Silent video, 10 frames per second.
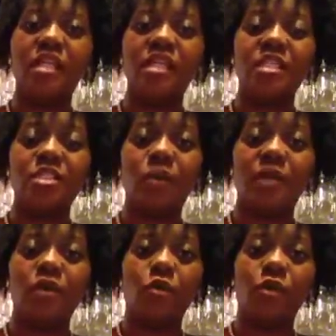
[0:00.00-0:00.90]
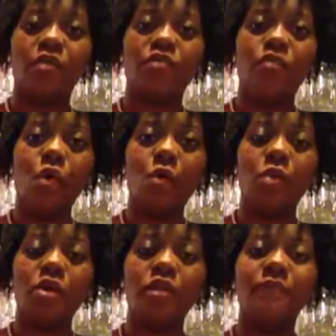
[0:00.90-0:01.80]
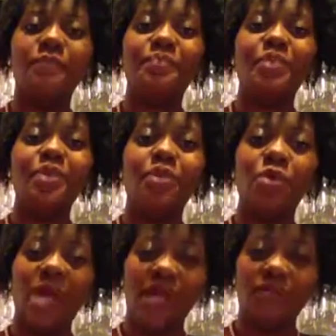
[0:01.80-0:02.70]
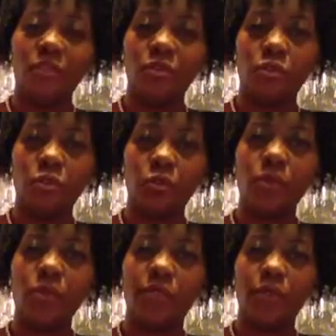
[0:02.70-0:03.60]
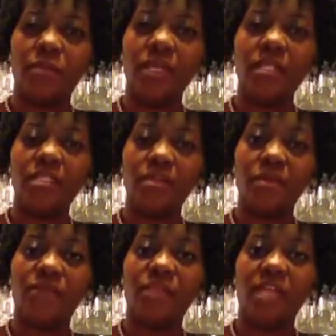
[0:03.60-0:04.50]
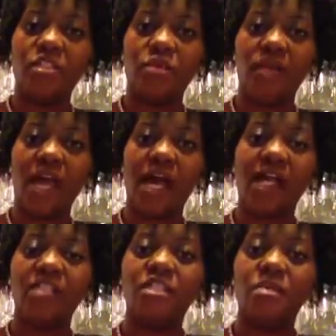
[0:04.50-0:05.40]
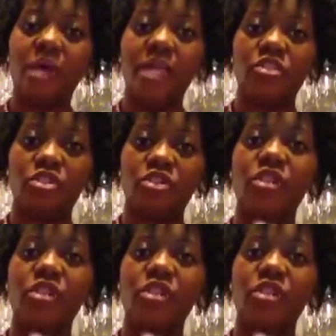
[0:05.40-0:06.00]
This way, going forward, you don't have to use your ruler and your pencil as your guide to measure.